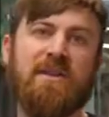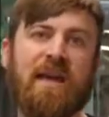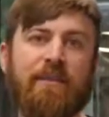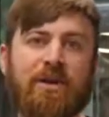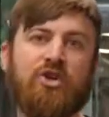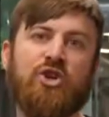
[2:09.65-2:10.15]

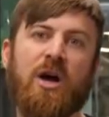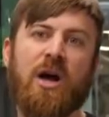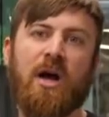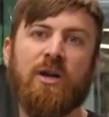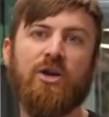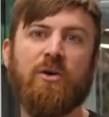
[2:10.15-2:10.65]
Damon
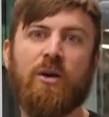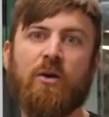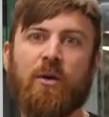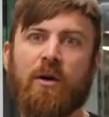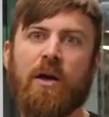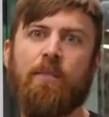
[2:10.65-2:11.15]
John, you can
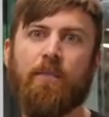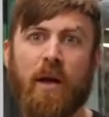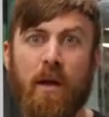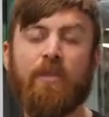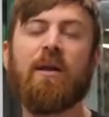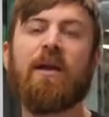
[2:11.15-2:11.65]
look up
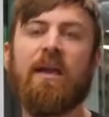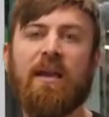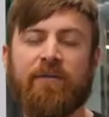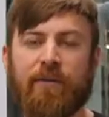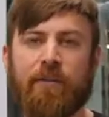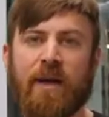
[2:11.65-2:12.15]
public
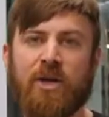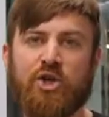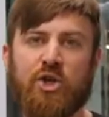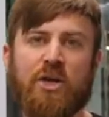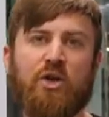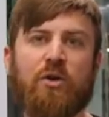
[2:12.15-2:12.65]

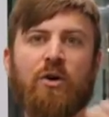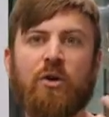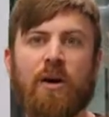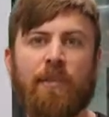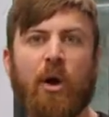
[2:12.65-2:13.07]
information, you can look up